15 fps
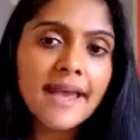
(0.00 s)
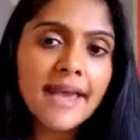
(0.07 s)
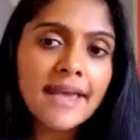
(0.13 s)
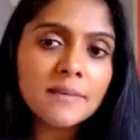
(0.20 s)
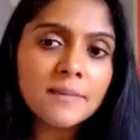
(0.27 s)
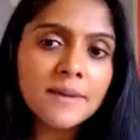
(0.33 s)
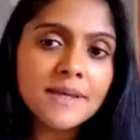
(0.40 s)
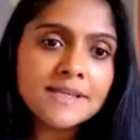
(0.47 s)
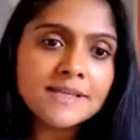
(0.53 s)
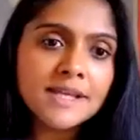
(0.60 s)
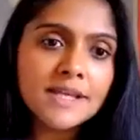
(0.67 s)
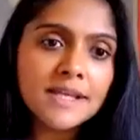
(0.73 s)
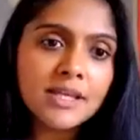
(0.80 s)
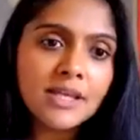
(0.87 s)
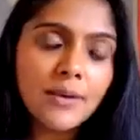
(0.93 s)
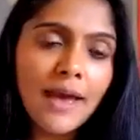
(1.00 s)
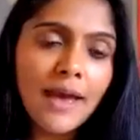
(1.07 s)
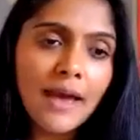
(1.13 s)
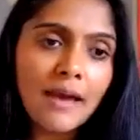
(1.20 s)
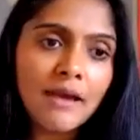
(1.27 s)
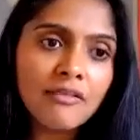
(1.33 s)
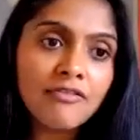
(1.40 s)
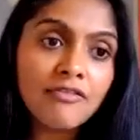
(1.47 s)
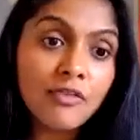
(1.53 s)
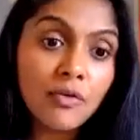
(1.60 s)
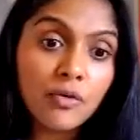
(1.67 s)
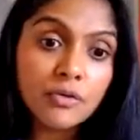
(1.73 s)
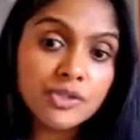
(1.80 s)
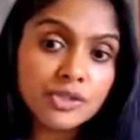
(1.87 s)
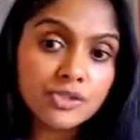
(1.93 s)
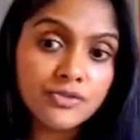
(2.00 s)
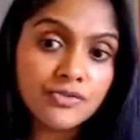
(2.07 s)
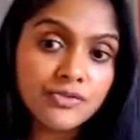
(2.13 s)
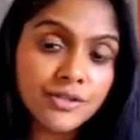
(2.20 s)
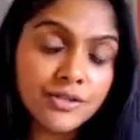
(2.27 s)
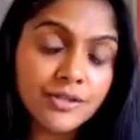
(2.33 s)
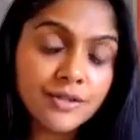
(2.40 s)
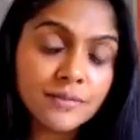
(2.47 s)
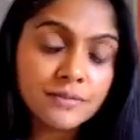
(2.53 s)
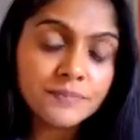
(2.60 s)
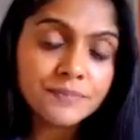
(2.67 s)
ABC, you have 4 children.